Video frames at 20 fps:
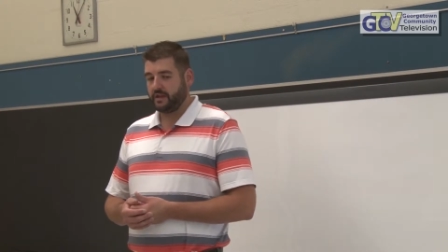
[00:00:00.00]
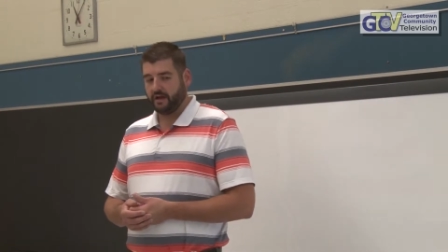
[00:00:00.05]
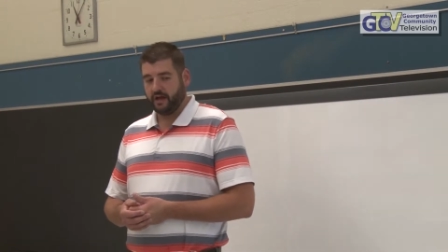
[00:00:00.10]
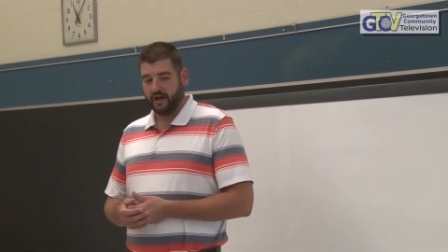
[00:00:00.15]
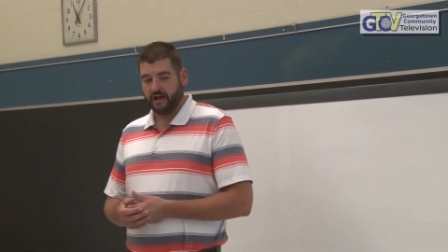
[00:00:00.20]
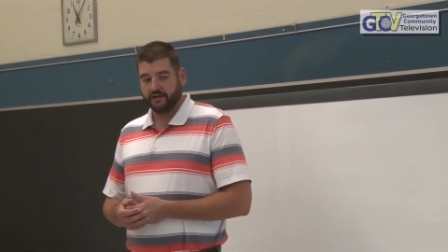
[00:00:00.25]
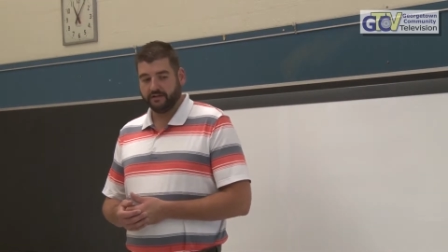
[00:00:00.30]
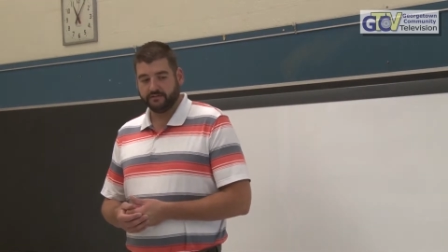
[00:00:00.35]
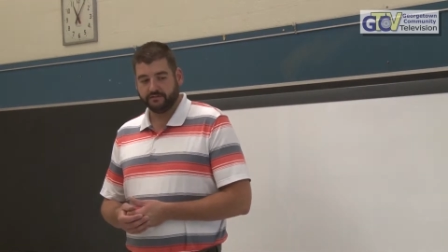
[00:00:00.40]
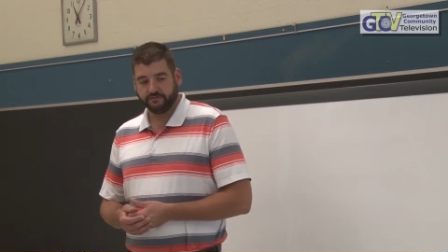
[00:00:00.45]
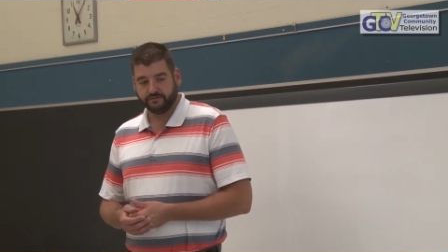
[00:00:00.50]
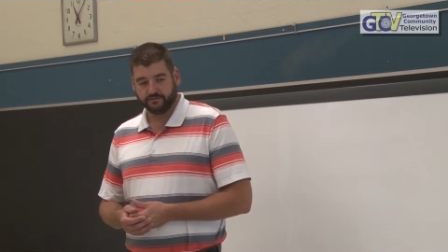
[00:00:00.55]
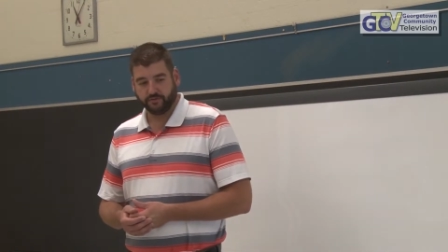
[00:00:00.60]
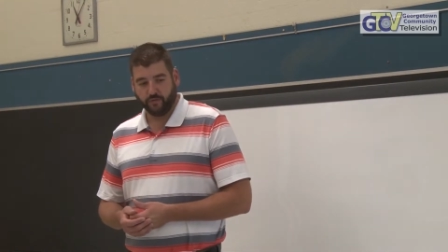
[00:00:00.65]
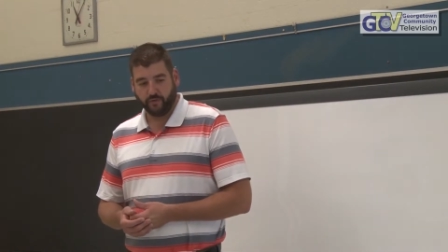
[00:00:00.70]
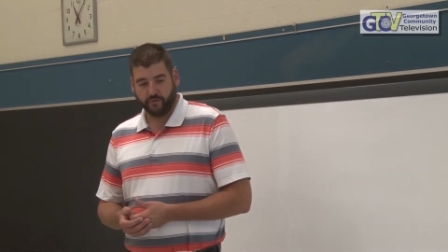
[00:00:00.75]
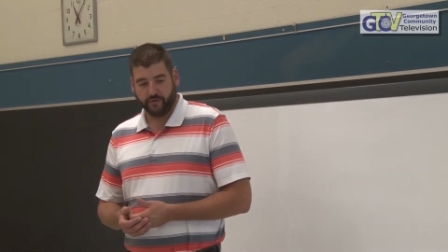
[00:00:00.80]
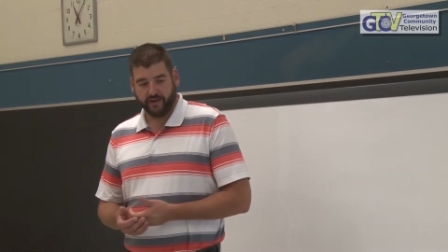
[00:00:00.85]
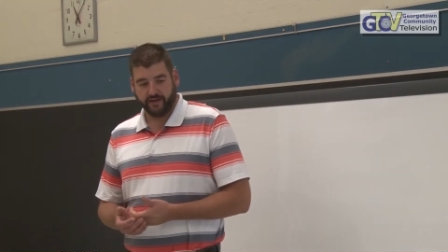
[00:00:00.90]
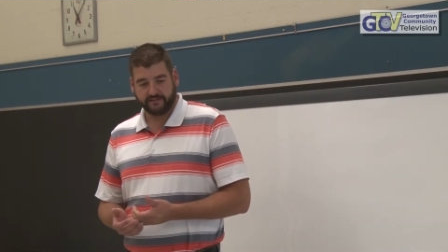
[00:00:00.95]
Uh, so
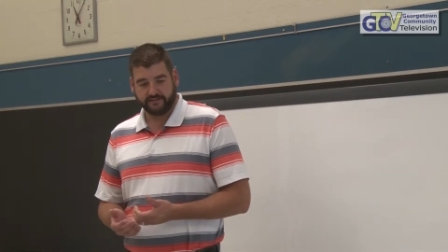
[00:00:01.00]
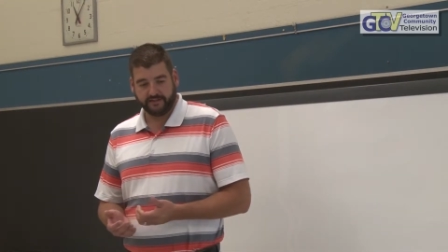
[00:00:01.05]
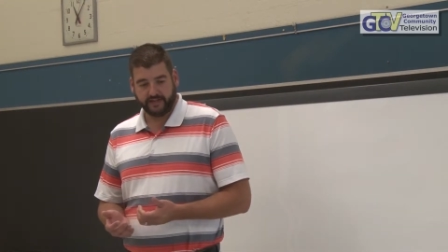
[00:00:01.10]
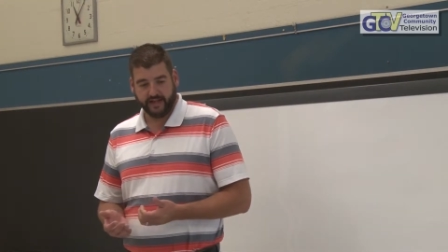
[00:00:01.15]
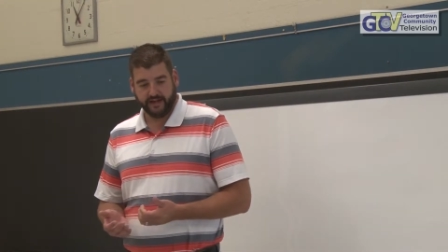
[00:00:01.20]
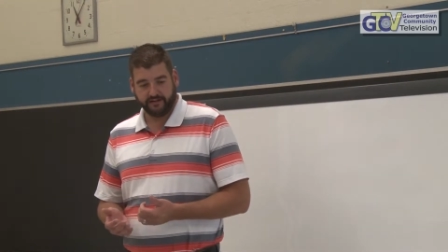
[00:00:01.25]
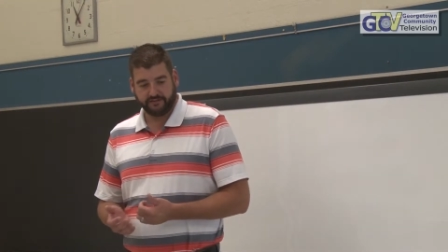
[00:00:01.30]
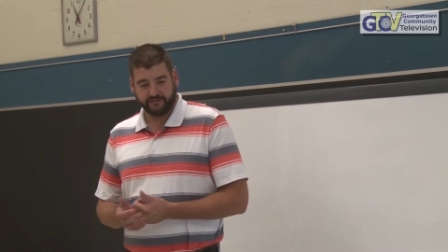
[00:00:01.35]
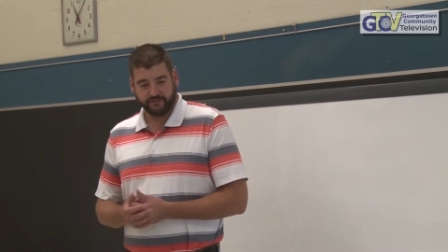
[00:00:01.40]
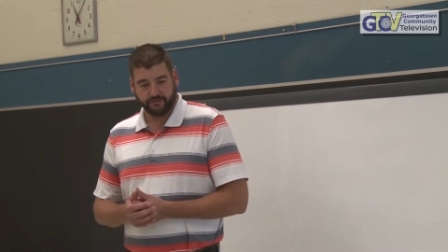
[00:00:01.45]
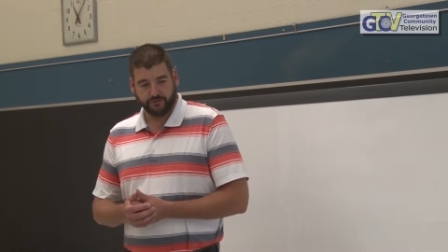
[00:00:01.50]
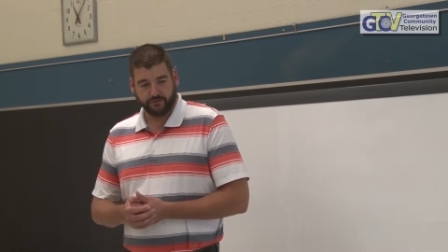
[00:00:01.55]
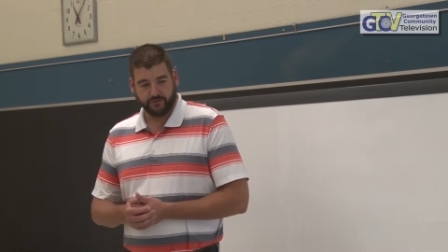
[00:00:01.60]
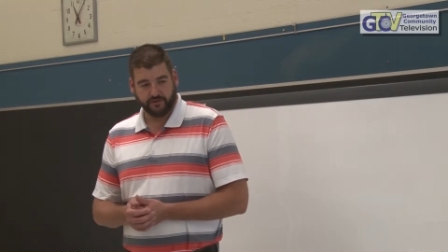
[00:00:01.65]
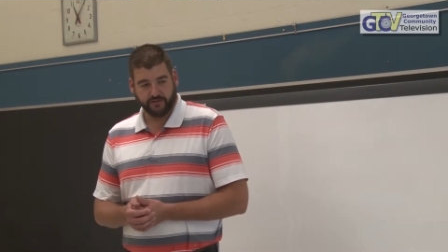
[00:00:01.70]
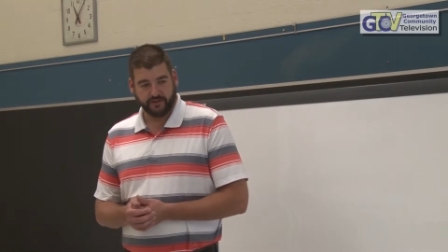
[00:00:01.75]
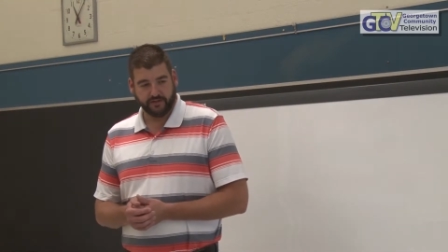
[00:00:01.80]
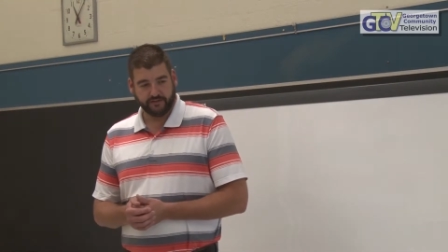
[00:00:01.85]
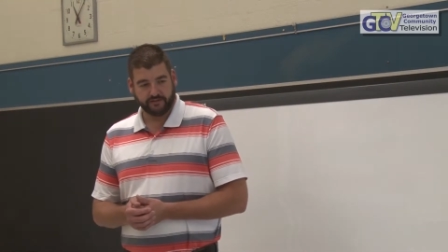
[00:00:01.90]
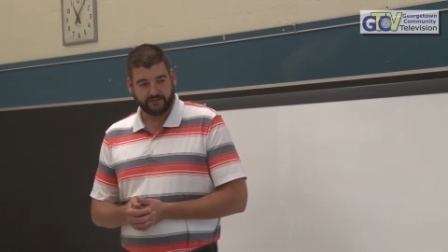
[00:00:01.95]
what we're here today to
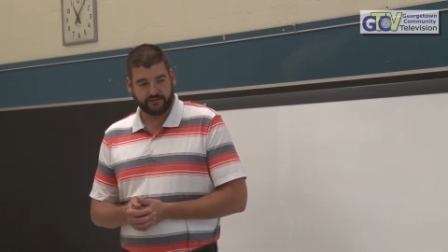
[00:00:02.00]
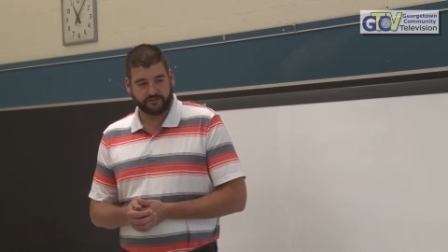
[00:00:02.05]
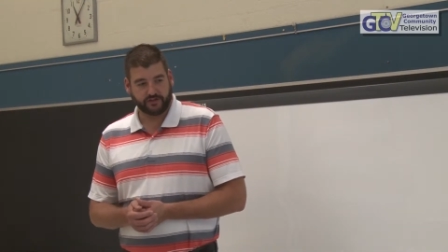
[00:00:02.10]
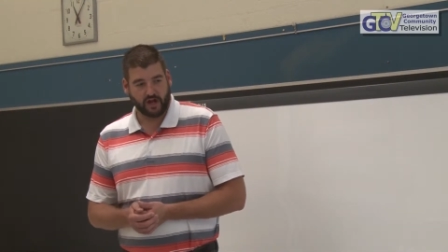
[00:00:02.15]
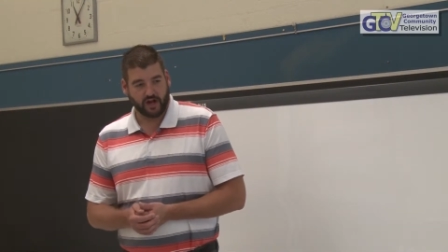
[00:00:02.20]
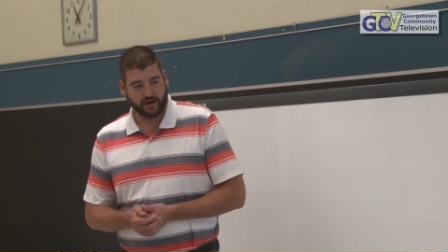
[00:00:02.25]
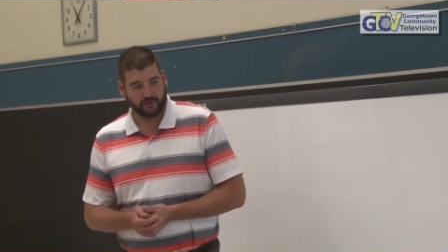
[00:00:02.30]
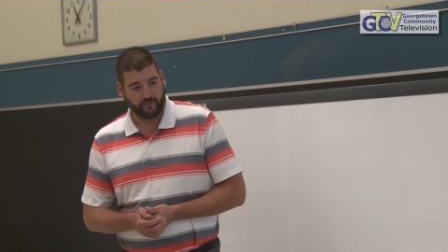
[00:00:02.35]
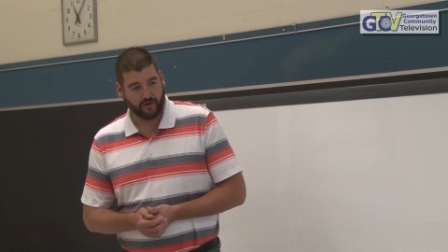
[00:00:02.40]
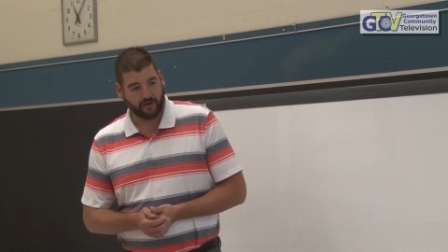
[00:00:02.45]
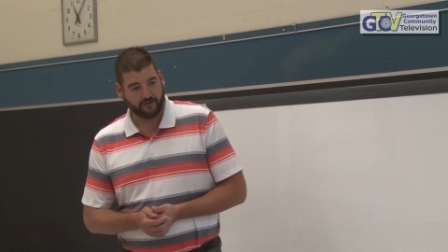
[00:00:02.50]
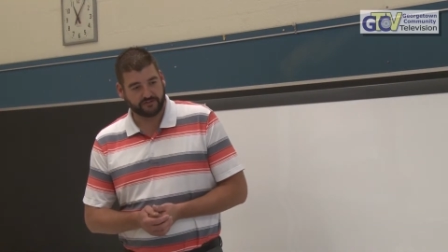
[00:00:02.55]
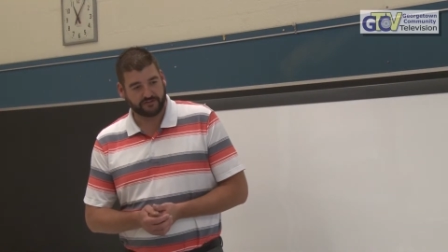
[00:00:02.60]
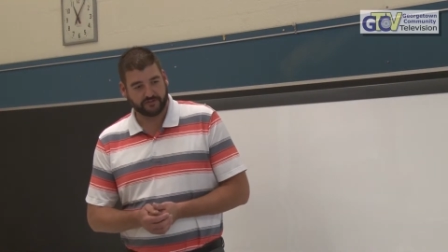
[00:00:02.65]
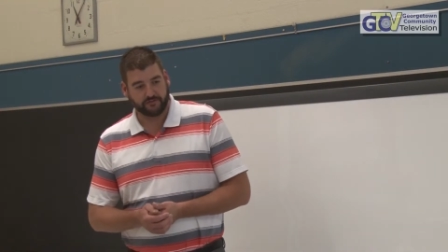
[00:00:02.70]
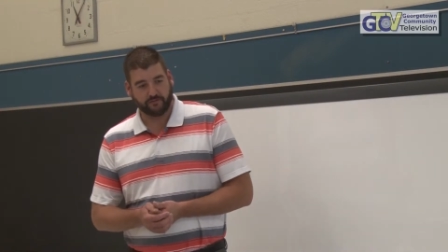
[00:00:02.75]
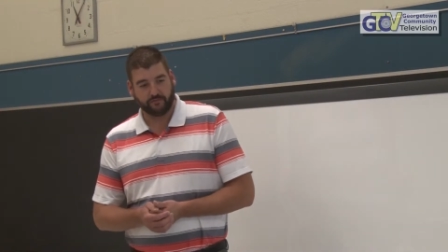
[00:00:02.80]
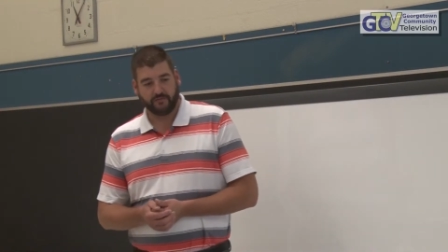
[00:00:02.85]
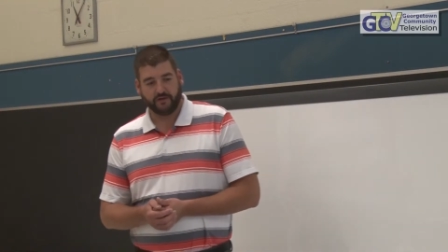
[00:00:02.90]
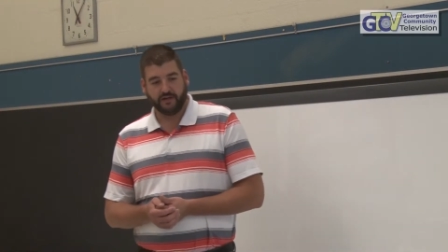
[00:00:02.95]
do is talk about
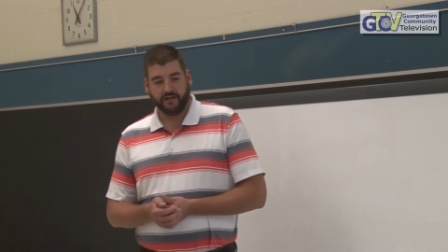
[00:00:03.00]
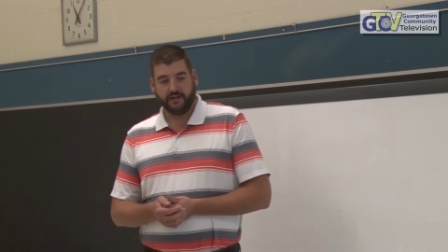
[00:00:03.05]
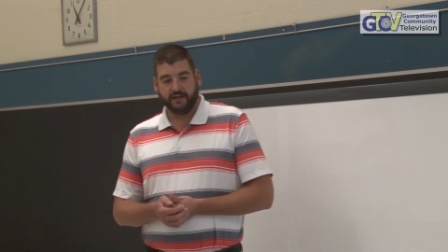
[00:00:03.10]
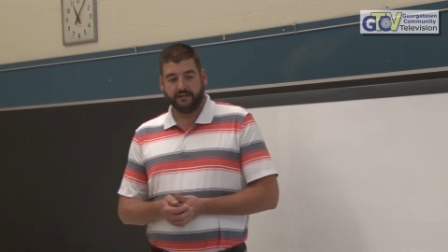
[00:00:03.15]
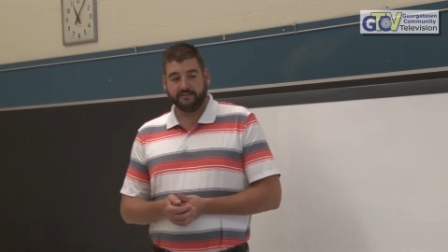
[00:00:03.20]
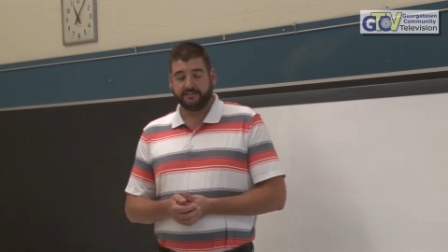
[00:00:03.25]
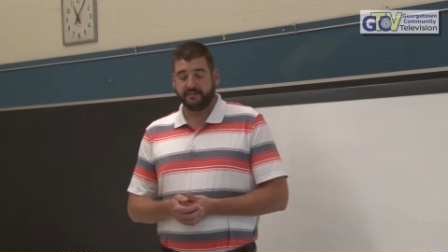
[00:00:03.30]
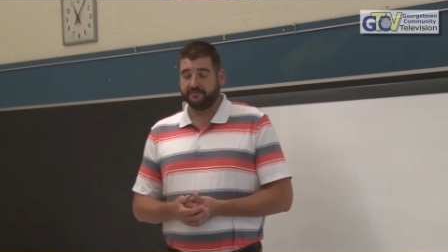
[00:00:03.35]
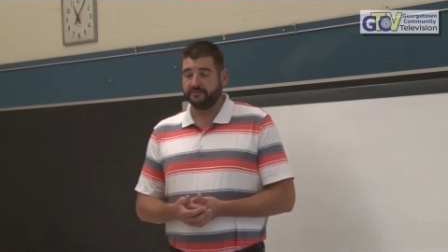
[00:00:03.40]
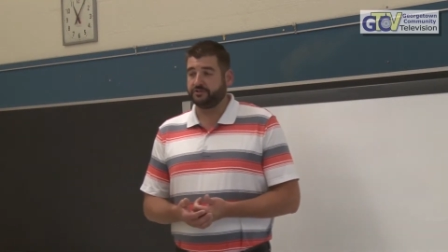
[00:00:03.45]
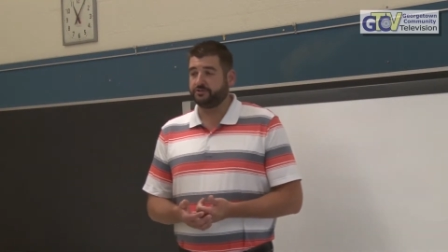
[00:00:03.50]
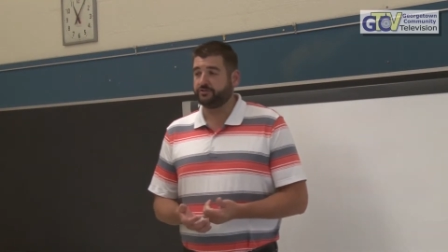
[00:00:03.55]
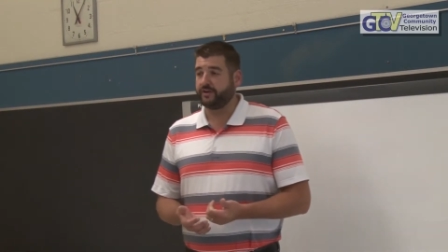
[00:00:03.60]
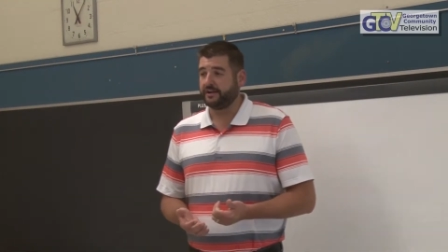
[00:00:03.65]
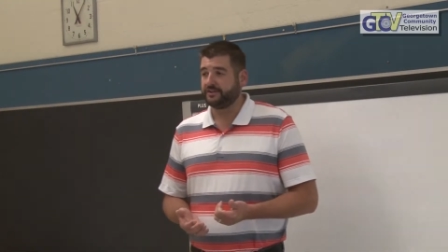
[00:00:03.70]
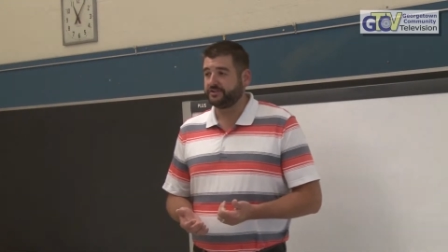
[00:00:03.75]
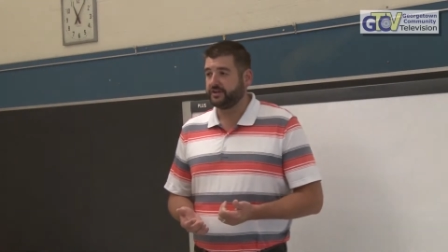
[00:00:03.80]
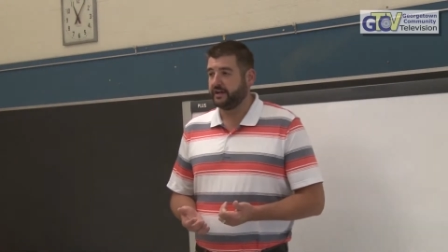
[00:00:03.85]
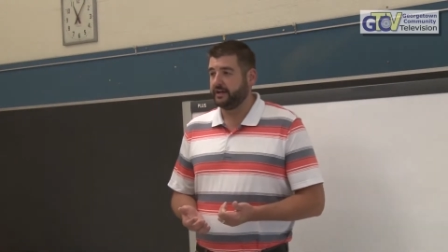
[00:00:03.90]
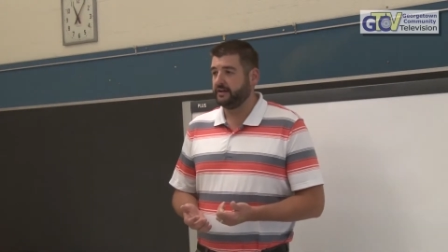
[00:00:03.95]
some different
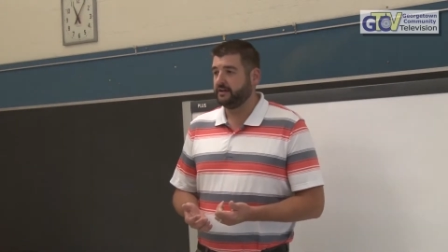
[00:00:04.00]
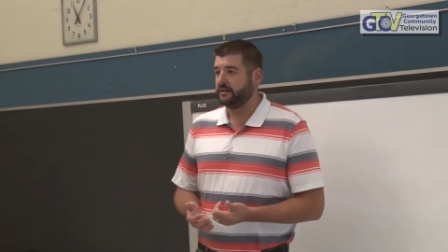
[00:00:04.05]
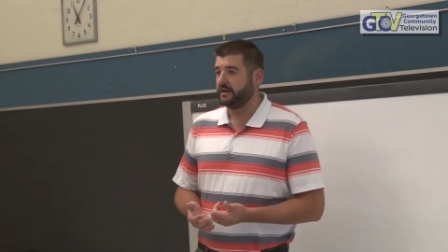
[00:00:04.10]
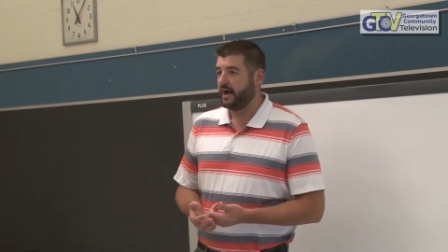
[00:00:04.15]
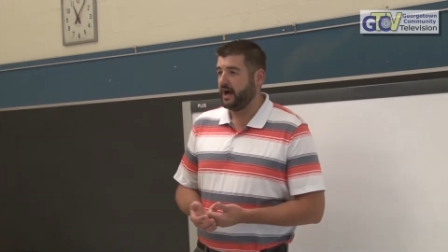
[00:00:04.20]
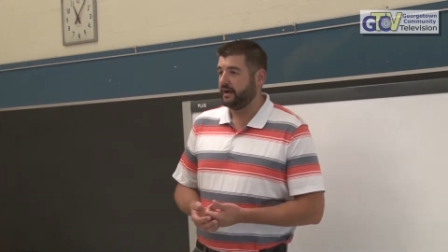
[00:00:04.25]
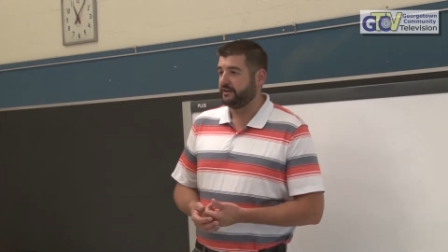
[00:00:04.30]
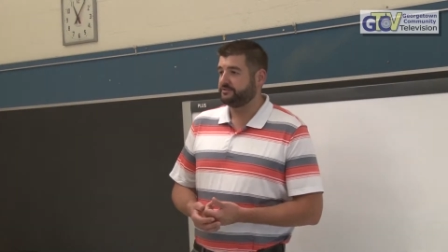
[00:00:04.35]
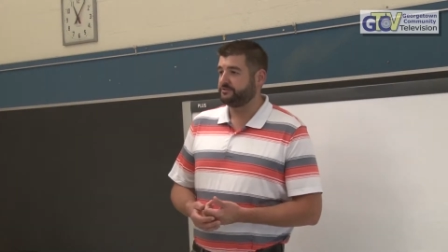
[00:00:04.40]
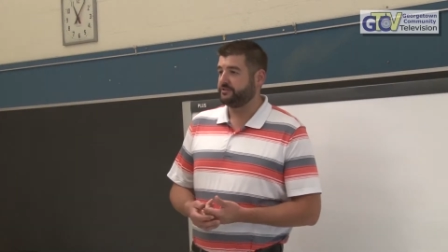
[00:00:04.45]
stretching. Uh,